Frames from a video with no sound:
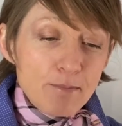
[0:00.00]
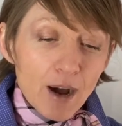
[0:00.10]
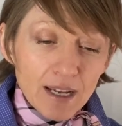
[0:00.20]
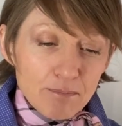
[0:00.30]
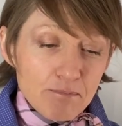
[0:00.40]

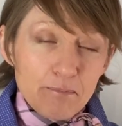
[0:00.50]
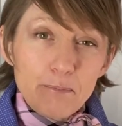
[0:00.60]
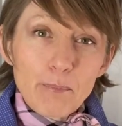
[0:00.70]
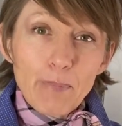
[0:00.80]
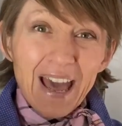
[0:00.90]
might
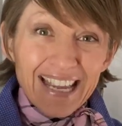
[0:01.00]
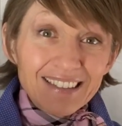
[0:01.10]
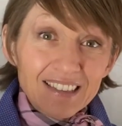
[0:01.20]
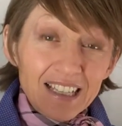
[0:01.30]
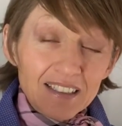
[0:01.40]

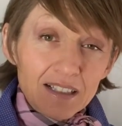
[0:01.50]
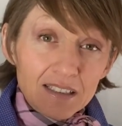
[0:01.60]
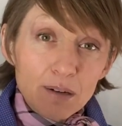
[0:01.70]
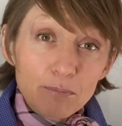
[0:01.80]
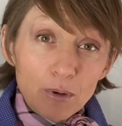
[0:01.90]
paint this at
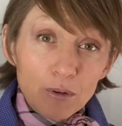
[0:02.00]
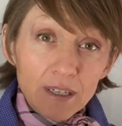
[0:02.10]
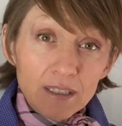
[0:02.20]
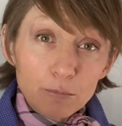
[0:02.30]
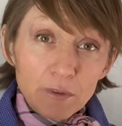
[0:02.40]
some
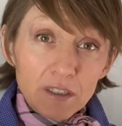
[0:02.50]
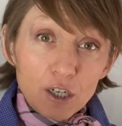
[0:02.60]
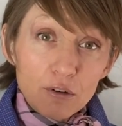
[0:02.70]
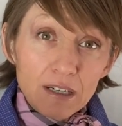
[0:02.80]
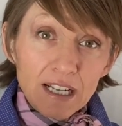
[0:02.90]
point with an
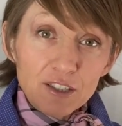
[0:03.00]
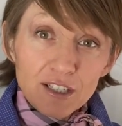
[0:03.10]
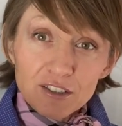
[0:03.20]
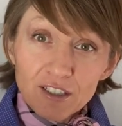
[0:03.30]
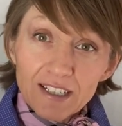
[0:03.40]
acrylic
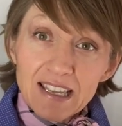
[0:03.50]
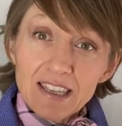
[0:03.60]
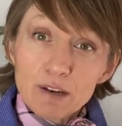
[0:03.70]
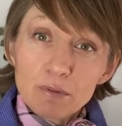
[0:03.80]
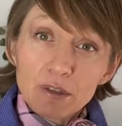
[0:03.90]
just so that I can
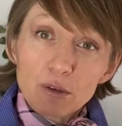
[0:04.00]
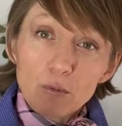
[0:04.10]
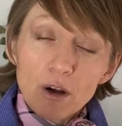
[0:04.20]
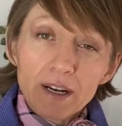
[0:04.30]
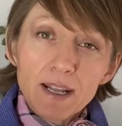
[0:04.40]
get rid of the
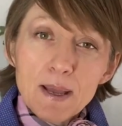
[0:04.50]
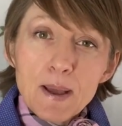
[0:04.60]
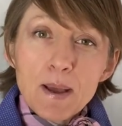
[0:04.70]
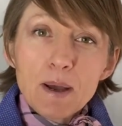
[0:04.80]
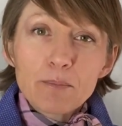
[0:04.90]
white.
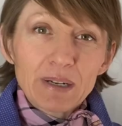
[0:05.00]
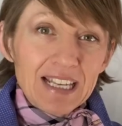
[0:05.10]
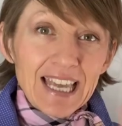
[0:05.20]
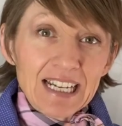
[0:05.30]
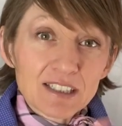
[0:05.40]
But
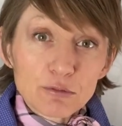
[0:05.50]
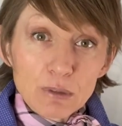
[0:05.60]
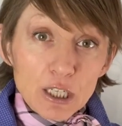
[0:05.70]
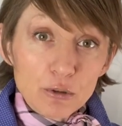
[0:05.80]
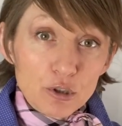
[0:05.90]
again, it's a
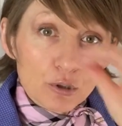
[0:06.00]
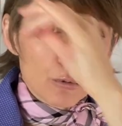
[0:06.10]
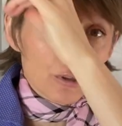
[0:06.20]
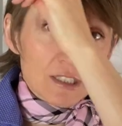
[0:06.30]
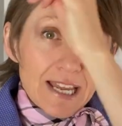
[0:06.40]
really good
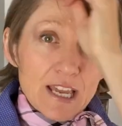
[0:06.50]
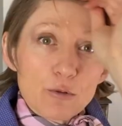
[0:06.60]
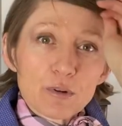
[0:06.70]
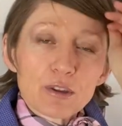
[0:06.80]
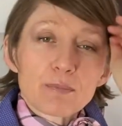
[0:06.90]
tool to take
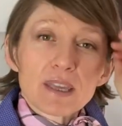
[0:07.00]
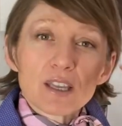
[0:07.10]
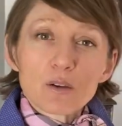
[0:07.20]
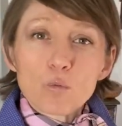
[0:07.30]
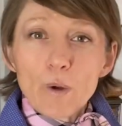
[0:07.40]
with
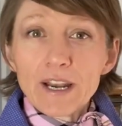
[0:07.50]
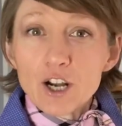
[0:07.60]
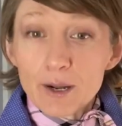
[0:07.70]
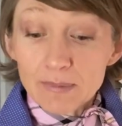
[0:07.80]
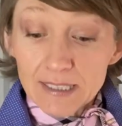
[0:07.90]
me when
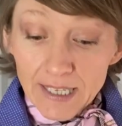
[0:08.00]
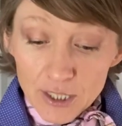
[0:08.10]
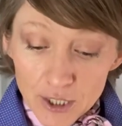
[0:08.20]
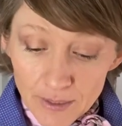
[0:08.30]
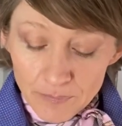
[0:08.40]
I'm
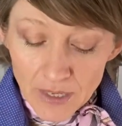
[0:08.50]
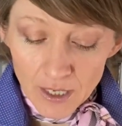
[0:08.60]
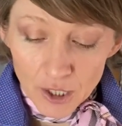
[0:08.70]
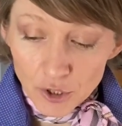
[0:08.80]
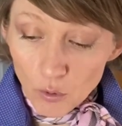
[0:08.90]
sketching.
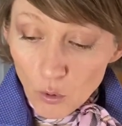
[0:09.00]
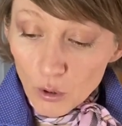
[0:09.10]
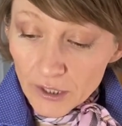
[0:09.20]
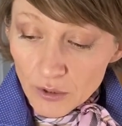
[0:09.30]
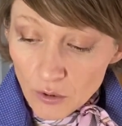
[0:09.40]
So
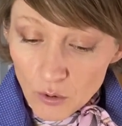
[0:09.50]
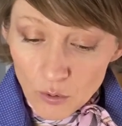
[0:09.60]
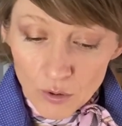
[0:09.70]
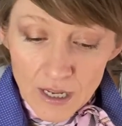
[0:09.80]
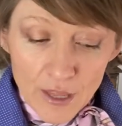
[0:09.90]
all in
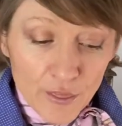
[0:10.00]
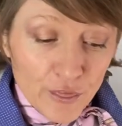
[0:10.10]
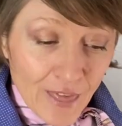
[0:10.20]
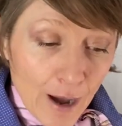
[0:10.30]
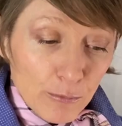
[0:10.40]
all,
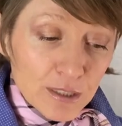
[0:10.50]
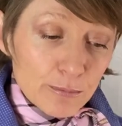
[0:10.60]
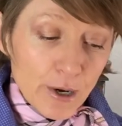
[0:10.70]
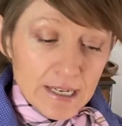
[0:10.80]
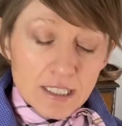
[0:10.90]
that was
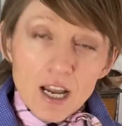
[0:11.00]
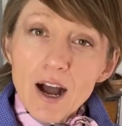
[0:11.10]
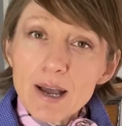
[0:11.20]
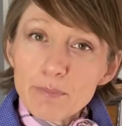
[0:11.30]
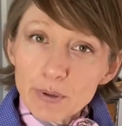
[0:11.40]
my
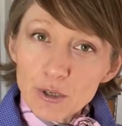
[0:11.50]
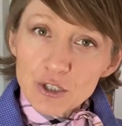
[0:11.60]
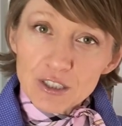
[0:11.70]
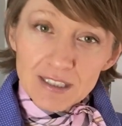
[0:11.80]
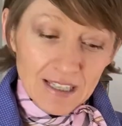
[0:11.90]
entire
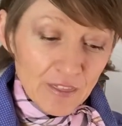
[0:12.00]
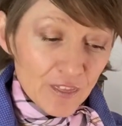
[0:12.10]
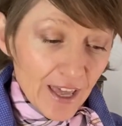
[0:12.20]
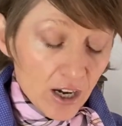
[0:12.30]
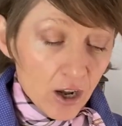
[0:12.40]
purchase, and
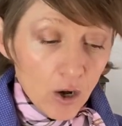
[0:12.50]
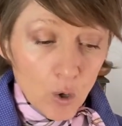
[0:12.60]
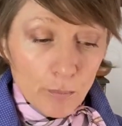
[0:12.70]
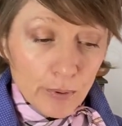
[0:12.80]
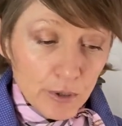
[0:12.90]
that
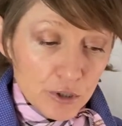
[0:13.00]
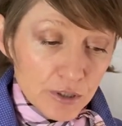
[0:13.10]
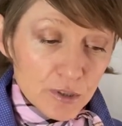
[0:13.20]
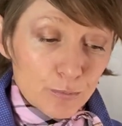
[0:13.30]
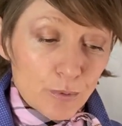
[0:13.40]
whole
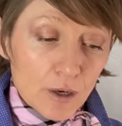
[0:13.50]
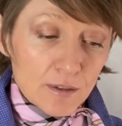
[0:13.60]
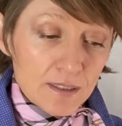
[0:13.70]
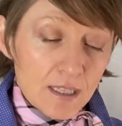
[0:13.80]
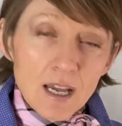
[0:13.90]
purchase
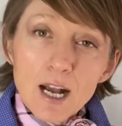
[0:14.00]
was